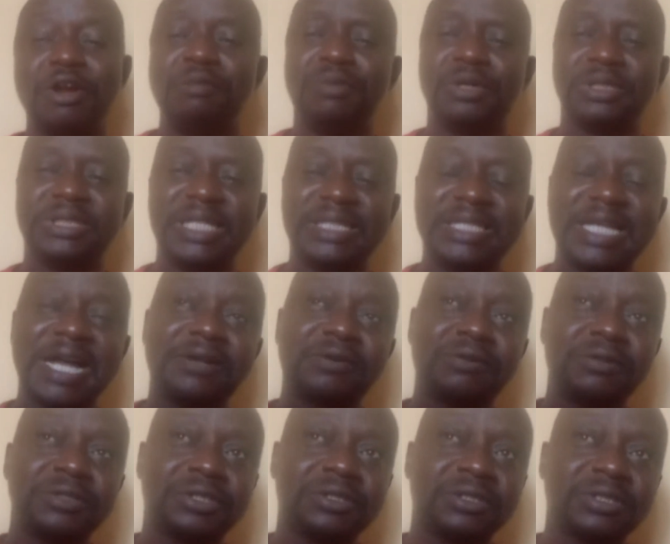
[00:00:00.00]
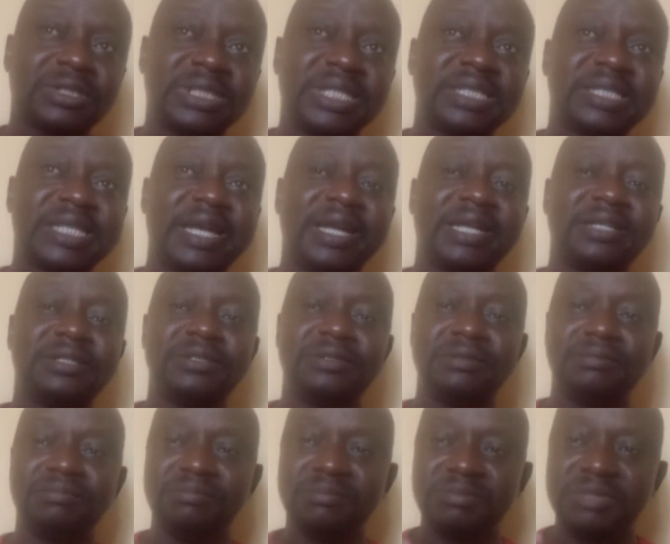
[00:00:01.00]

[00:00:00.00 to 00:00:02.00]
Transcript: But then that consciousness started,